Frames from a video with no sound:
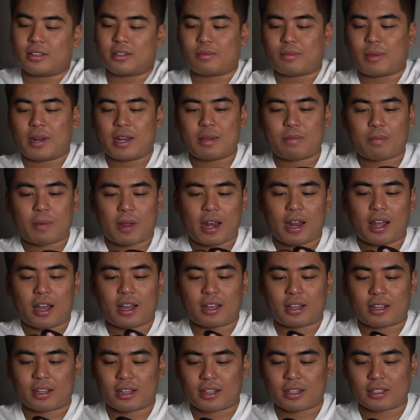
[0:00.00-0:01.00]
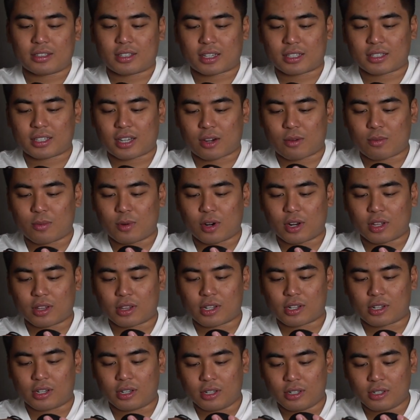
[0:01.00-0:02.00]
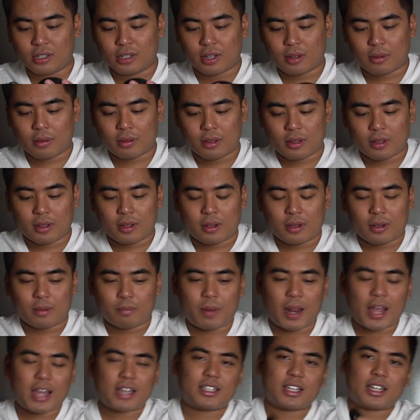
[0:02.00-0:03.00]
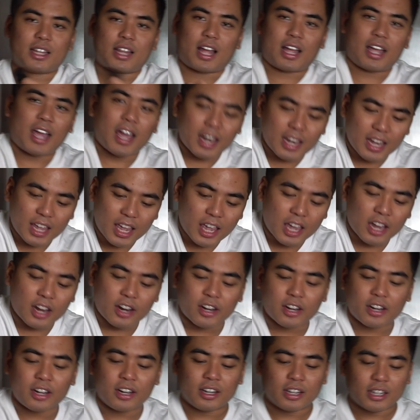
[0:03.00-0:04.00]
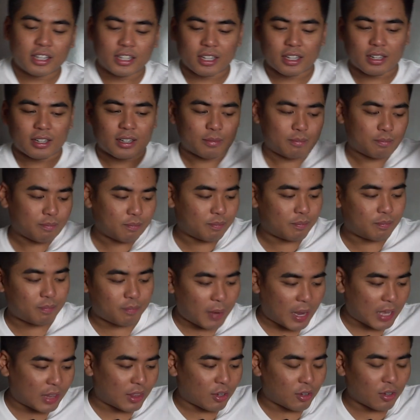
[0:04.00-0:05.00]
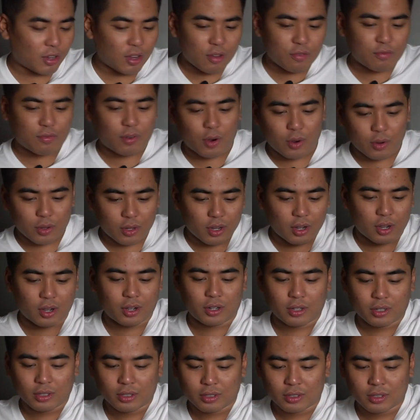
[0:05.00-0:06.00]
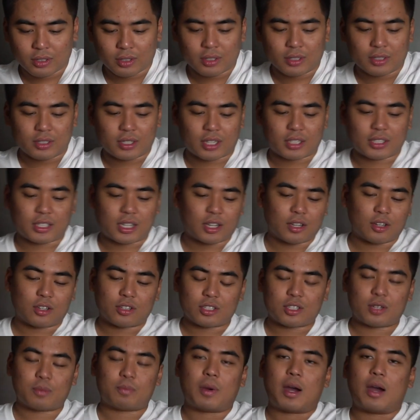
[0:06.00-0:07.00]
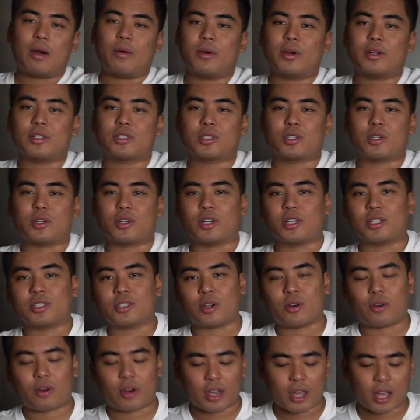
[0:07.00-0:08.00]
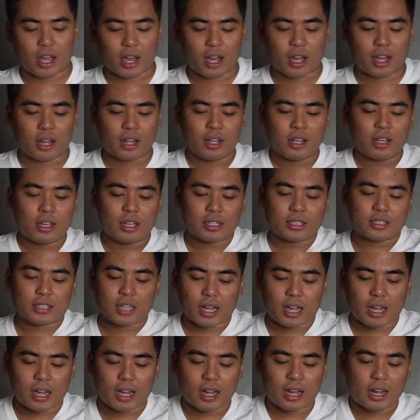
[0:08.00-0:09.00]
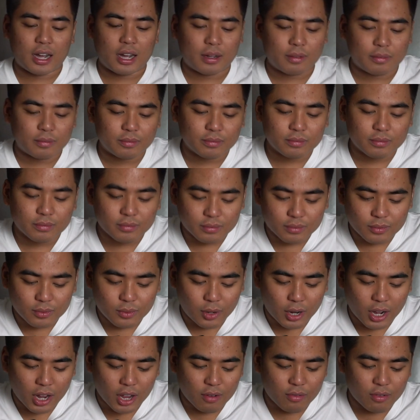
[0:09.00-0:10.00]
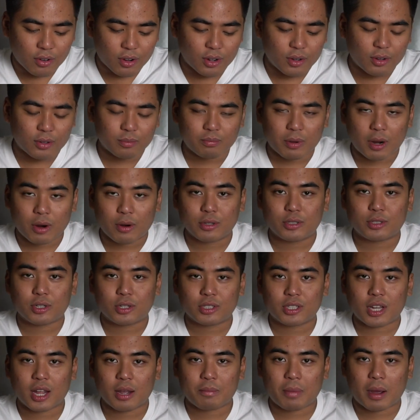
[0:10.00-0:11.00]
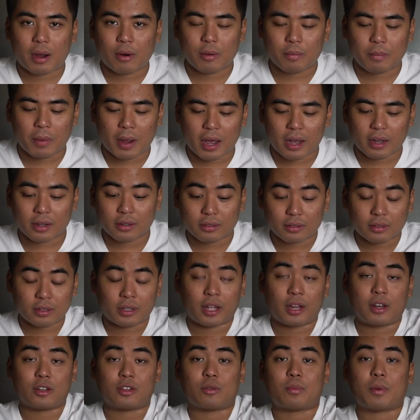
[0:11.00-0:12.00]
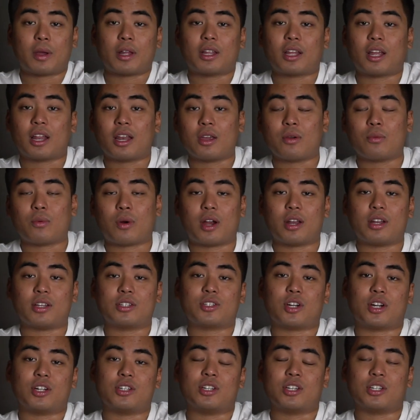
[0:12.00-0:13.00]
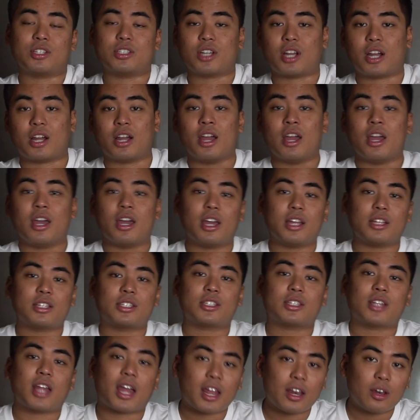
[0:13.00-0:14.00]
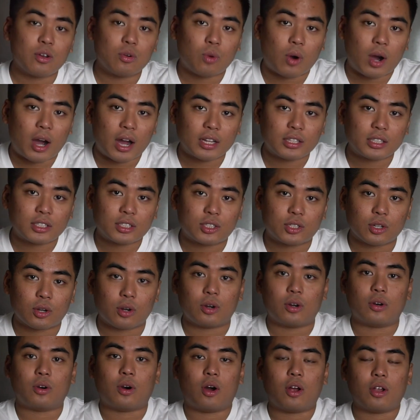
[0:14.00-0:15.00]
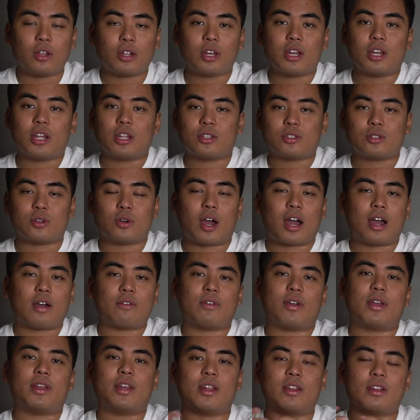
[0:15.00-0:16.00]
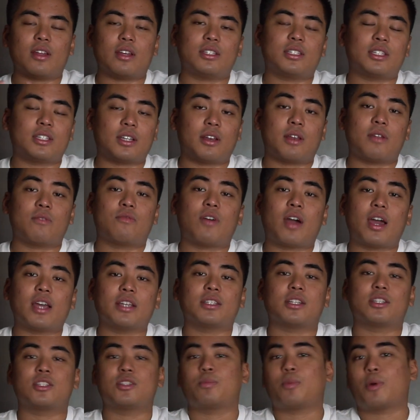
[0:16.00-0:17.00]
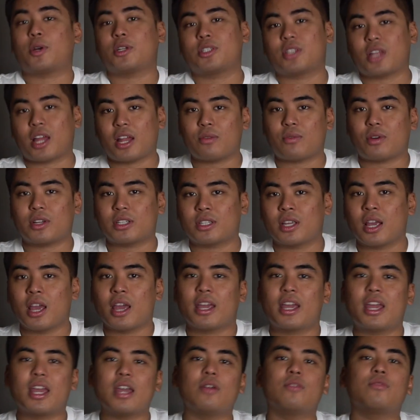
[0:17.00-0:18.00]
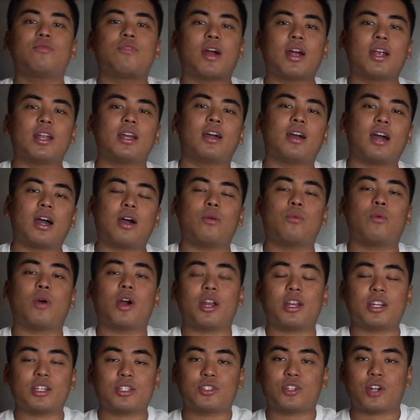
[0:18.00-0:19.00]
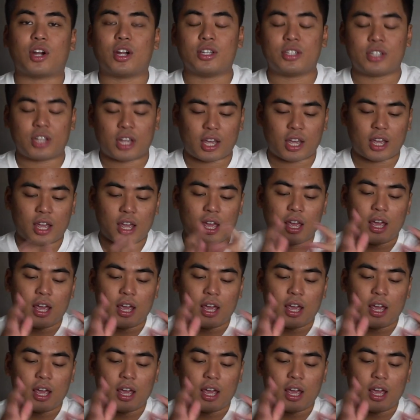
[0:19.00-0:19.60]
Mali pala. Saksak ko muna to. Place it again here. Patang nyo yung phone nyo. Saksak nyo to sa power source o kaya sa whatever power source like power bank, then automatically wireless charging siya. It's 10 watts, so all you need to have is a device that supports 10 watts, key wireless charging,